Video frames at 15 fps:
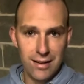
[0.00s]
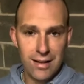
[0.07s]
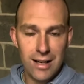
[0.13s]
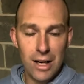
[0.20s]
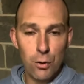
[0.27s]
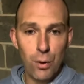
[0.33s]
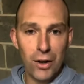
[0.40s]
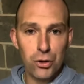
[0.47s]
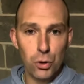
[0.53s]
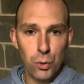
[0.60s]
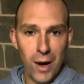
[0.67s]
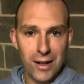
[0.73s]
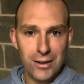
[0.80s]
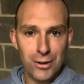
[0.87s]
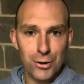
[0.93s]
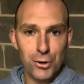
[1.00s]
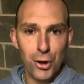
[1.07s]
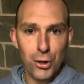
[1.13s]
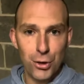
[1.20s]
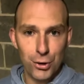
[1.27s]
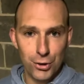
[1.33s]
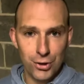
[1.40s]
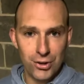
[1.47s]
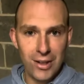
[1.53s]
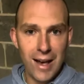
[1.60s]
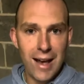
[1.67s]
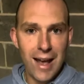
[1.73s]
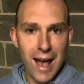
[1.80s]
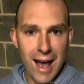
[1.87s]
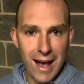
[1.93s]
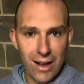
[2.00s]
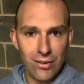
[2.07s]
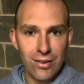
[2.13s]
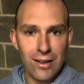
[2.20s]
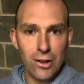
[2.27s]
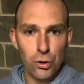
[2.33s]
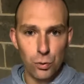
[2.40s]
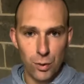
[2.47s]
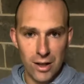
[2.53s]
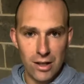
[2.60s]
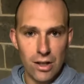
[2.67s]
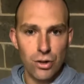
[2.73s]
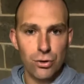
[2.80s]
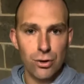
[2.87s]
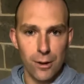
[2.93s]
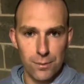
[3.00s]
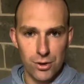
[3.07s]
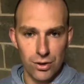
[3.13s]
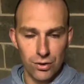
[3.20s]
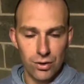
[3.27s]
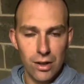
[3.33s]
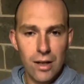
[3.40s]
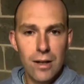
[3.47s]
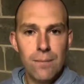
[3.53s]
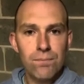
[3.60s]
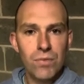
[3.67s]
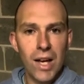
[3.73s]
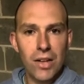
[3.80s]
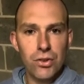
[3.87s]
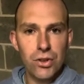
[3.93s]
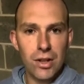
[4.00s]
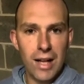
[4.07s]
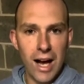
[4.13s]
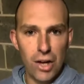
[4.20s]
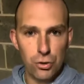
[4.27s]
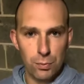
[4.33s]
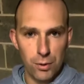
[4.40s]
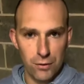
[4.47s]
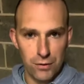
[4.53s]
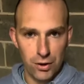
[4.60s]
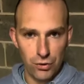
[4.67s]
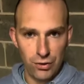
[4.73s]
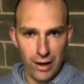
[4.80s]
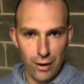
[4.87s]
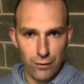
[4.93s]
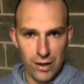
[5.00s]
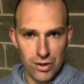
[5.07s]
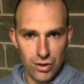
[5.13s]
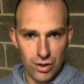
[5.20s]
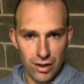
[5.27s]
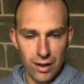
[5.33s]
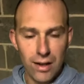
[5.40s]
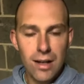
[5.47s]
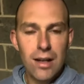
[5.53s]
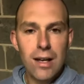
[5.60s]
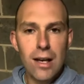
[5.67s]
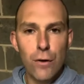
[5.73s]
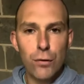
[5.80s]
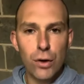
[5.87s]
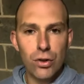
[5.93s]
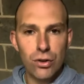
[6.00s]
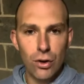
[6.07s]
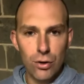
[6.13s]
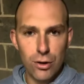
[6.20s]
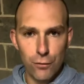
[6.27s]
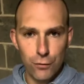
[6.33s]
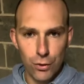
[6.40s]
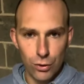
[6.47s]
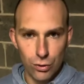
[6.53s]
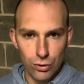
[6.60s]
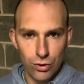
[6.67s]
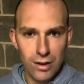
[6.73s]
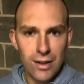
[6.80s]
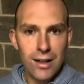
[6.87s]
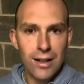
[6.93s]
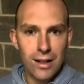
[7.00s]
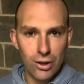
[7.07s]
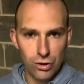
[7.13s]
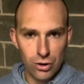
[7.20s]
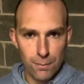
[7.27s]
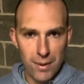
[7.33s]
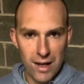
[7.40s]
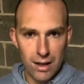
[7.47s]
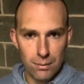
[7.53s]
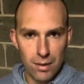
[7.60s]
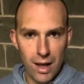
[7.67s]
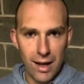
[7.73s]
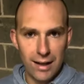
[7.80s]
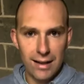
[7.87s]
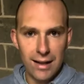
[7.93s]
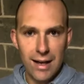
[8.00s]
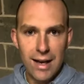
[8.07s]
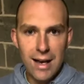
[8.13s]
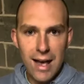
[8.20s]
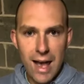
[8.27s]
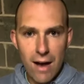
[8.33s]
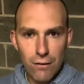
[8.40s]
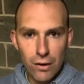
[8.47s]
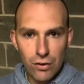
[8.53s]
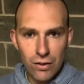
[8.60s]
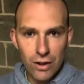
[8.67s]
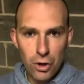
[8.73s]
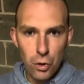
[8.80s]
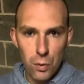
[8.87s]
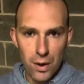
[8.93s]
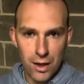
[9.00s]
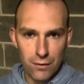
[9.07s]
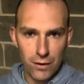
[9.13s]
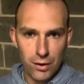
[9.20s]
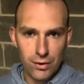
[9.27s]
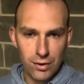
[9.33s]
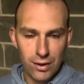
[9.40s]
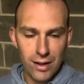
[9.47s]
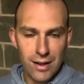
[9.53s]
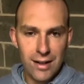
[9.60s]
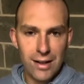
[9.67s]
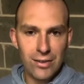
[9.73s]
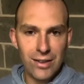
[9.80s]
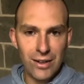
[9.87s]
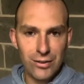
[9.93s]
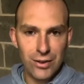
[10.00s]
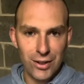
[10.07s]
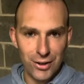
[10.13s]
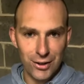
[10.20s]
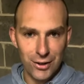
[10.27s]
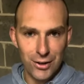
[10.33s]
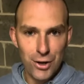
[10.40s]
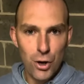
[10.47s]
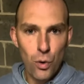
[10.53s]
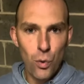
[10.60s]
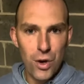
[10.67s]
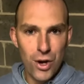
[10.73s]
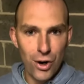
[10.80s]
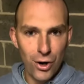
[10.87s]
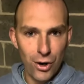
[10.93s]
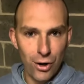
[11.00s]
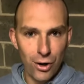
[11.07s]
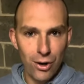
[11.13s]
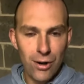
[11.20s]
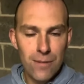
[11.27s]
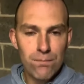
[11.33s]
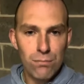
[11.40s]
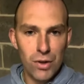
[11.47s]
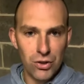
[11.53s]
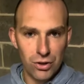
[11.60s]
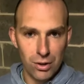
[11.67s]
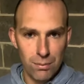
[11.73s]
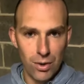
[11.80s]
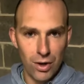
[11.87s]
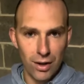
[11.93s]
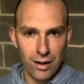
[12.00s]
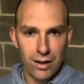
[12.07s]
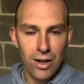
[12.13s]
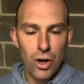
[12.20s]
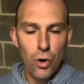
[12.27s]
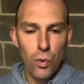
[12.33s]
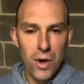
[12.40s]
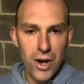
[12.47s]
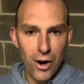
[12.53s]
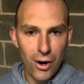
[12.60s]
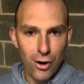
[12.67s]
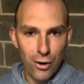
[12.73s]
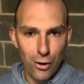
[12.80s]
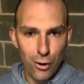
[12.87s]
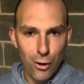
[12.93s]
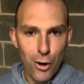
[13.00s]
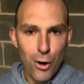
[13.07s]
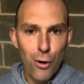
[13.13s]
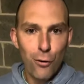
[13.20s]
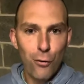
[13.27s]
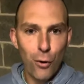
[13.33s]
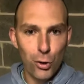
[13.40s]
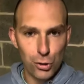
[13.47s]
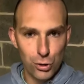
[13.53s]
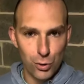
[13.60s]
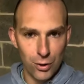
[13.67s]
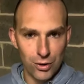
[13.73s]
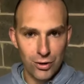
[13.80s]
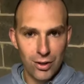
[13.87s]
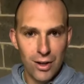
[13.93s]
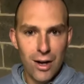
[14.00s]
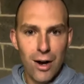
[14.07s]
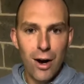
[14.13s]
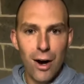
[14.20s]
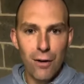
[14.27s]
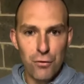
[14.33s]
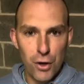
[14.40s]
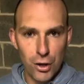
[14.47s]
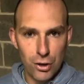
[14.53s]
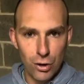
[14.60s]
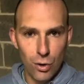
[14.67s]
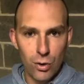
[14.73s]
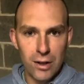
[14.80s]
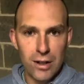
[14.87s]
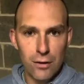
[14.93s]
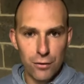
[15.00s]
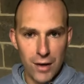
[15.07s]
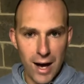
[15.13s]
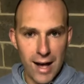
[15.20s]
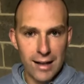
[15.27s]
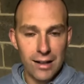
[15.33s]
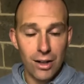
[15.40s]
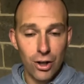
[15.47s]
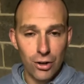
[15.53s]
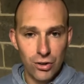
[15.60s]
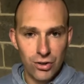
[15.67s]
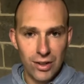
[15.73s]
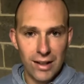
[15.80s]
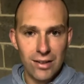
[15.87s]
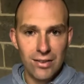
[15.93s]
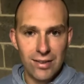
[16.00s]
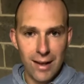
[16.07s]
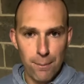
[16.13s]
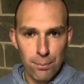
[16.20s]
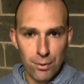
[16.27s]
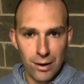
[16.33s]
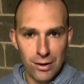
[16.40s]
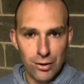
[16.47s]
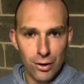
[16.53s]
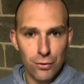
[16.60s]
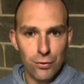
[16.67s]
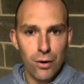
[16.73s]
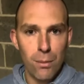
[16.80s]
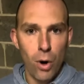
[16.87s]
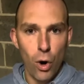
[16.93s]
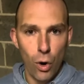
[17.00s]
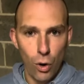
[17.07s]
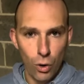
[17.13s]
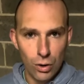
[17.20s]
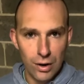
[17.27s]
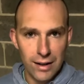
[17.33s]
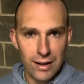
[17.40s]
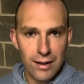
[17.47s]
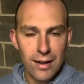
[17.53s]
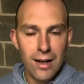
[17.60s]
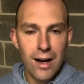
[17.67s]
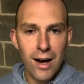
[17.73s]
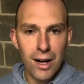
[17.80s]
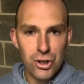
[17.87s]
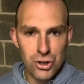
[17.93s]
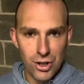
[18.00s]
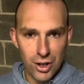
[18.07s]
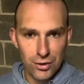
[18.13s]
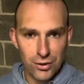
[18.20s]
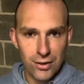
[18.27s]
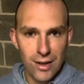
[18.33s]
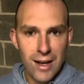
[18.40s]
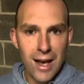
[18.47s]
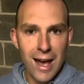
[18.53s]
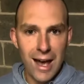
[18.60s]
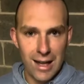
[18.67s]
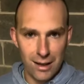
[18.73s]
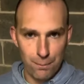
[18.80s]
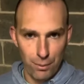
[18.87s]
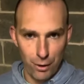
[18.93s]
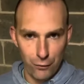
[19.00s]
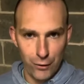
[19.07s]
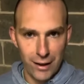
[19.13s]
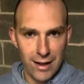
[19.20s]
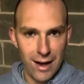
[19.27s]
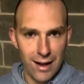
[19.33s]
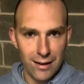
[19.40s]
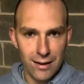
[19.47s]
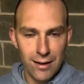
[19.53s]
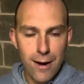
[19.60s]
He resurrected on the third day, as it is written in the scriptures. That's the gospel of your salvation. If you're still confused, here's the bottom line. Every single one of us is a sinner. We all miss the mark. We all fall short of the glory of God, and our sin separates us from a holy, a just, and a perfect God.